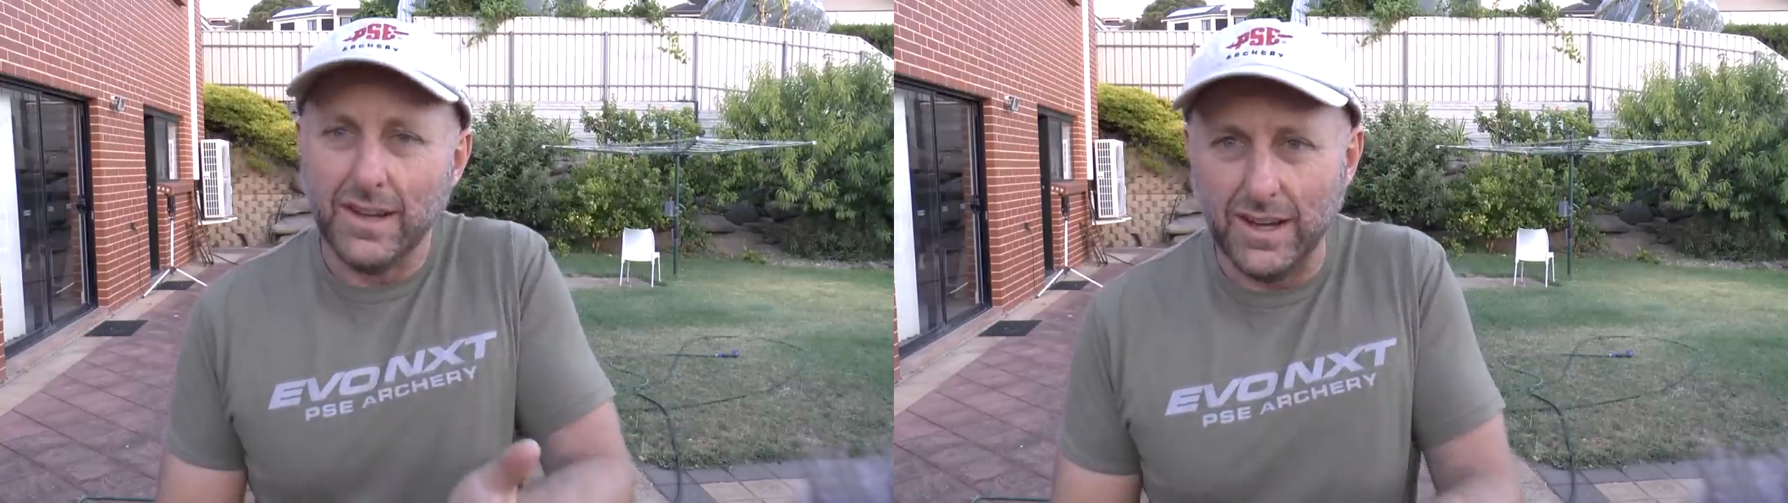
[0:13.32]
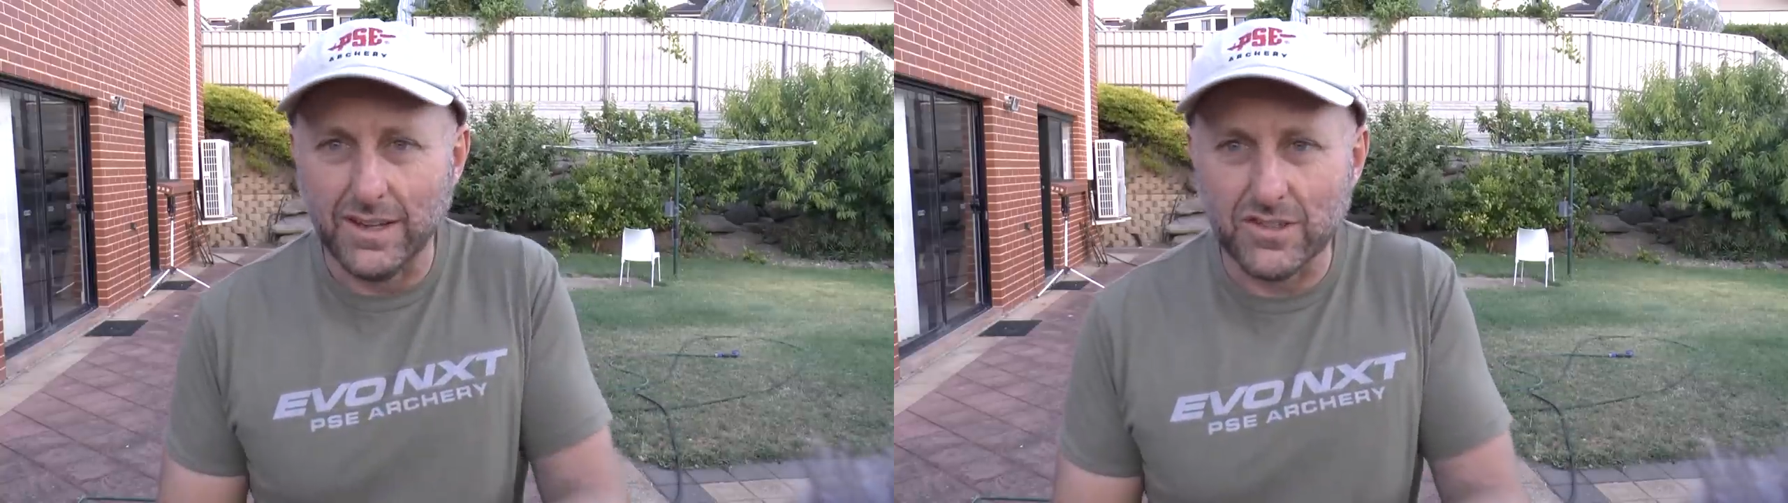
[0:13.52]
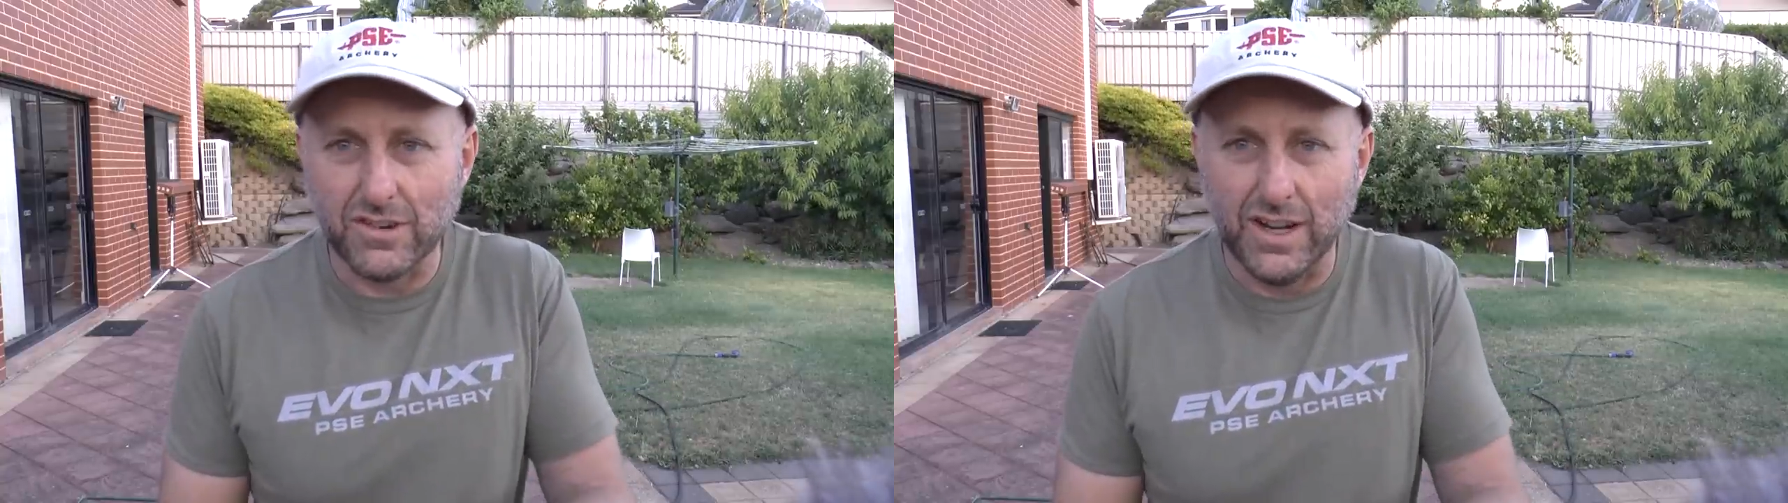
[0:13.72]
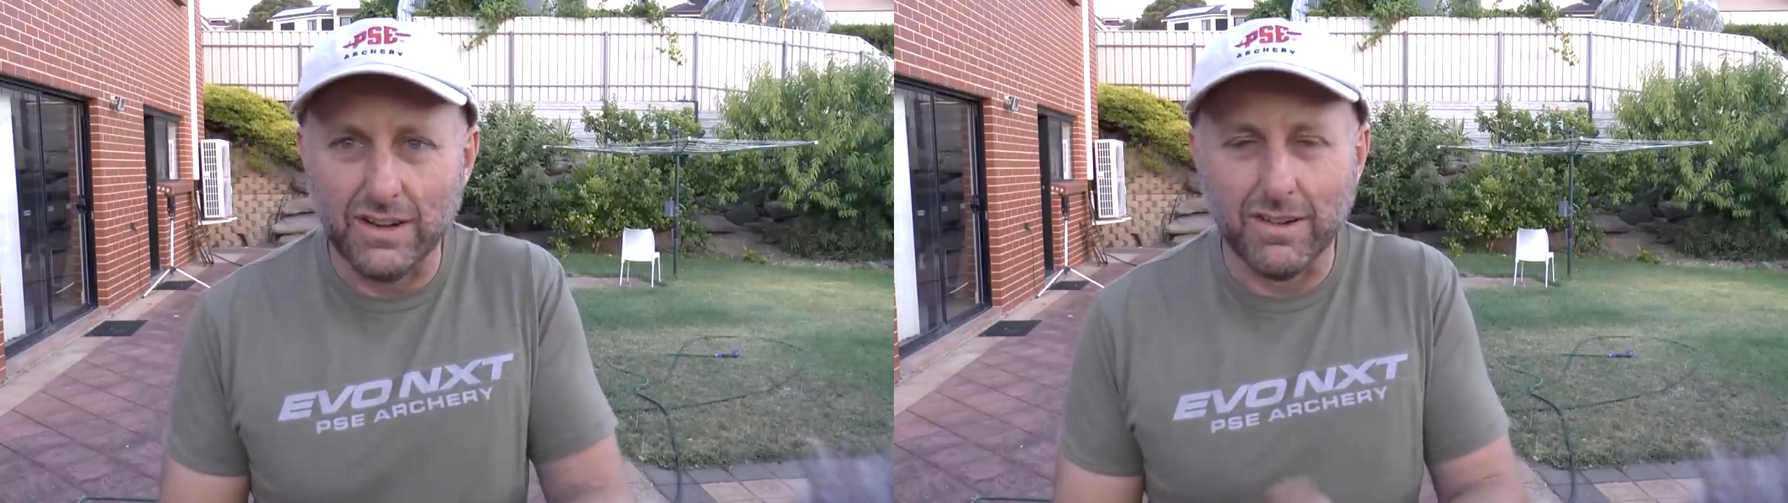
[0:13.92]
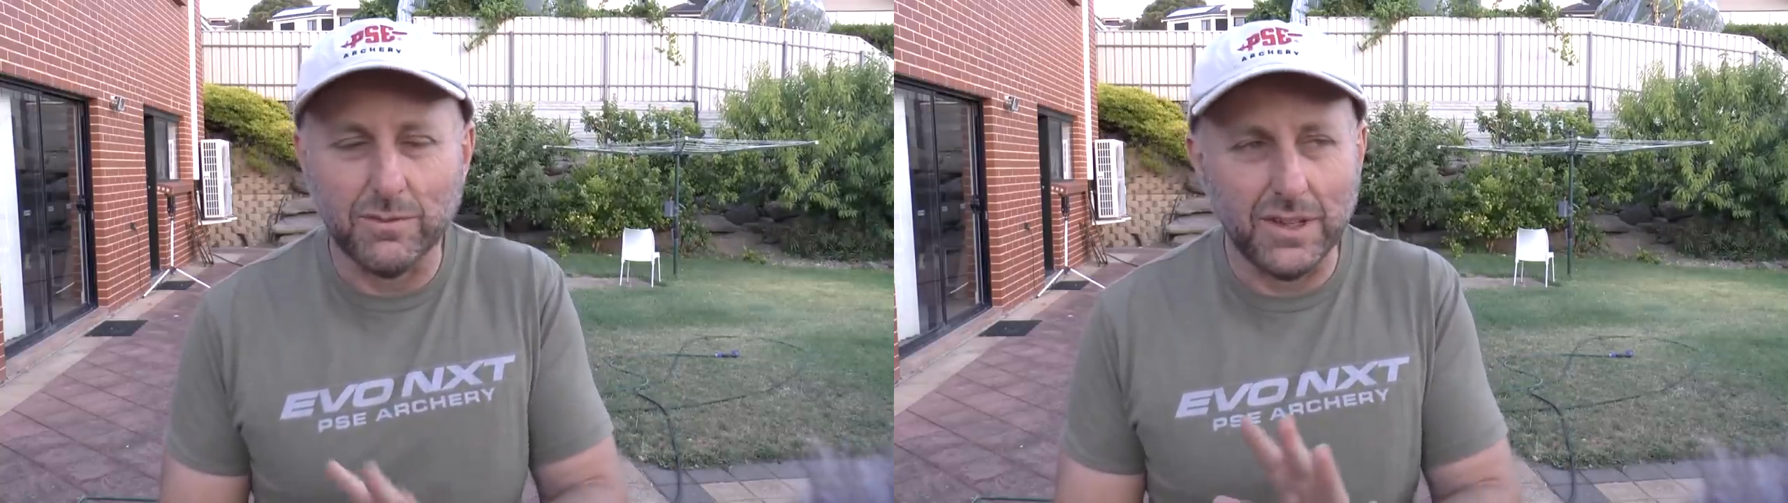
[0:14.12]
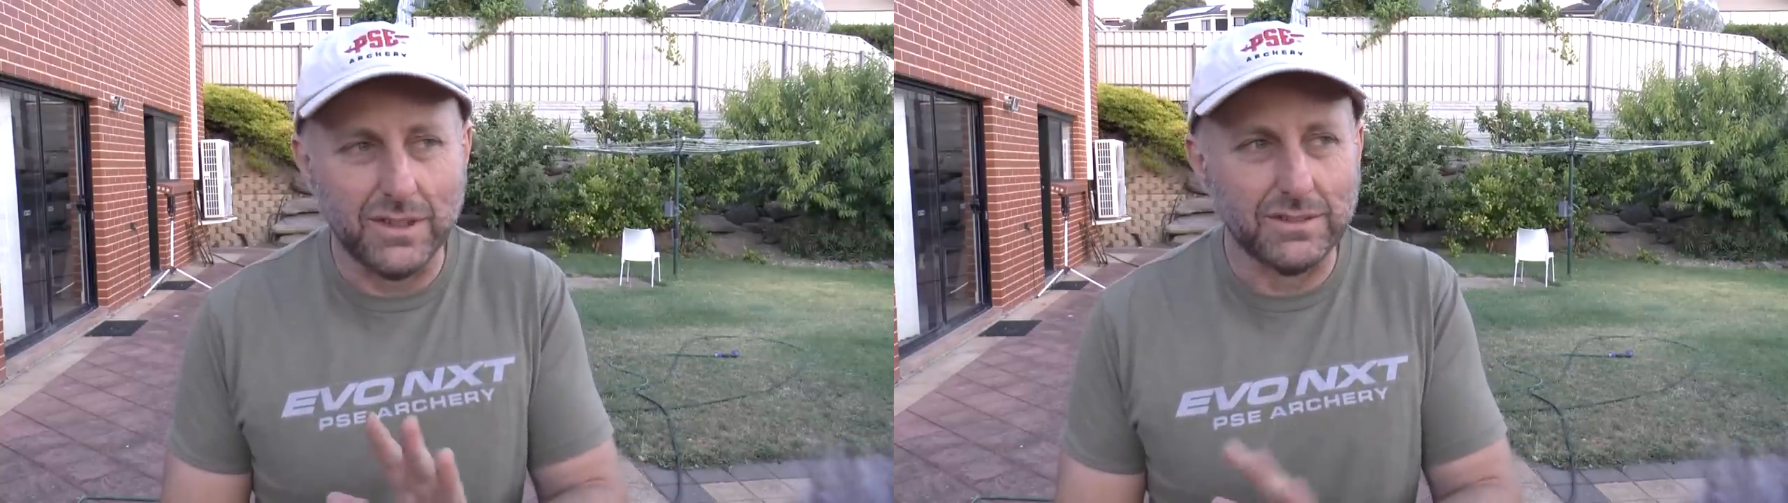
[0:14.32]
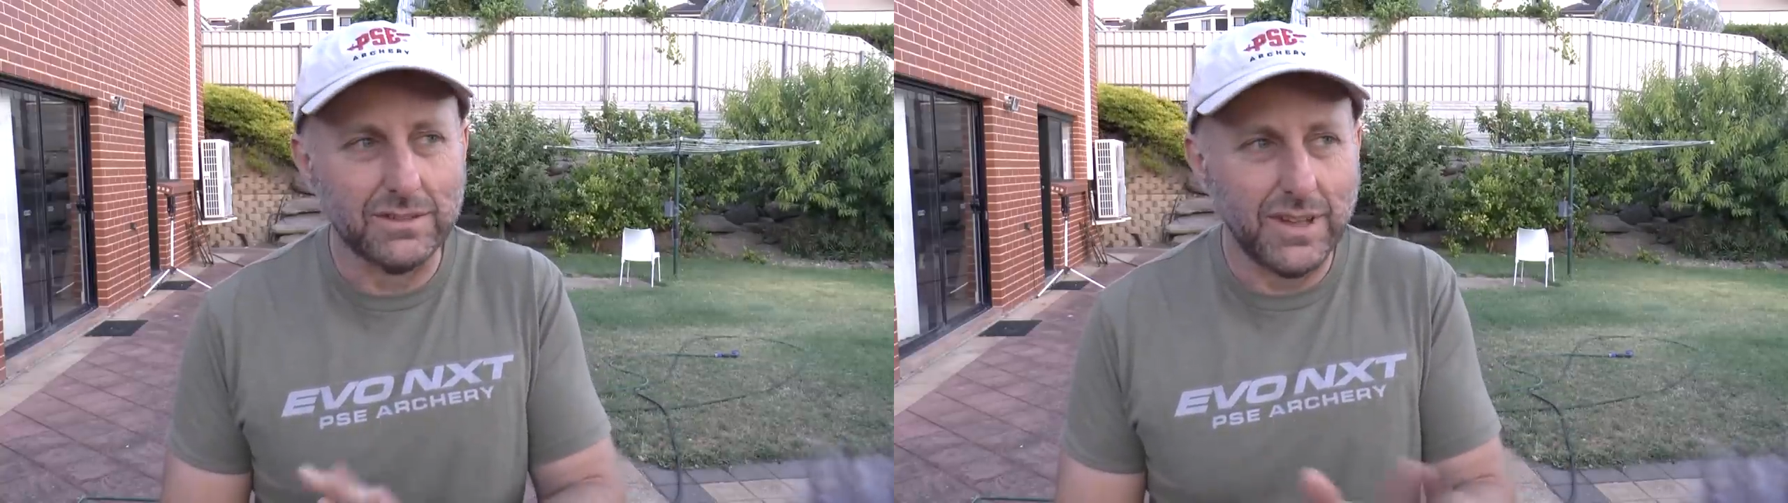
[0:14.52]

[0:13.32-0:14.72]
in Australia. I'm not